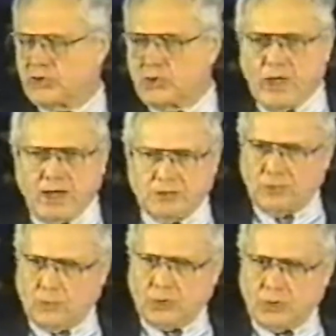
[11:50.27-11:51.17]

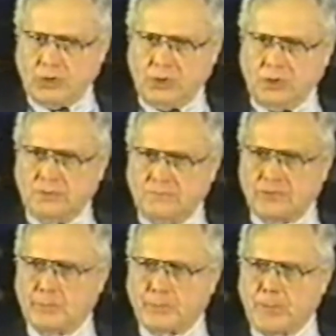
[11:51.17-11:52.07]
throughout the world
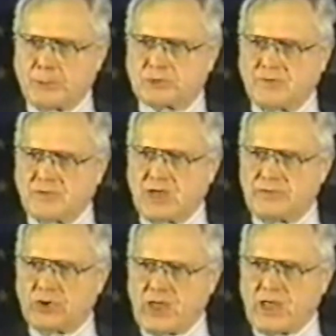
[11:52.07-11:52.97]
for the purpose of
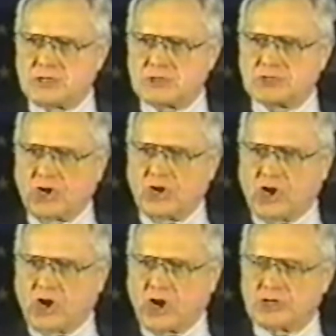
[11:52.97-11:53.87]
getting their hands on
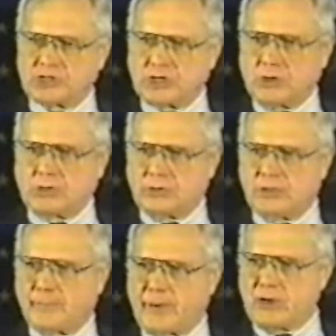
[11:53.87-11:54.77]
our children.
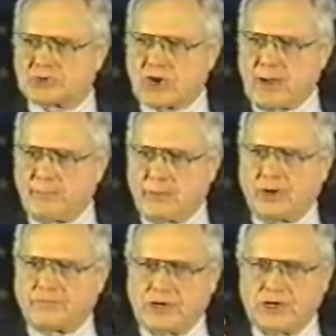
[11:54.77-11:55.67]
The parents drop them
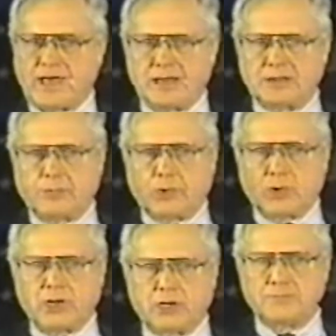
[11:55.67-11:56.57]
off at 9 in the
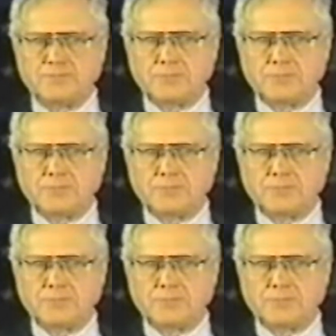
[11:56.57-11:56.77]
morning,